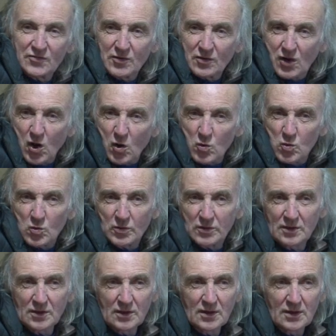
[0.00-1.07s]
You feel cold.
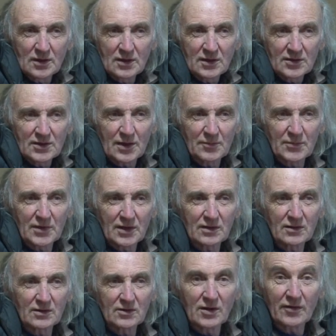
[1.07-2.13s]

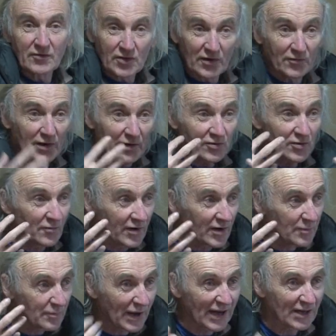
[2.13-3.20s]
Something you have. If you have some
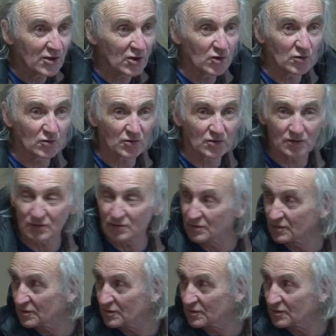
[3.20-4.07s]
very bad news,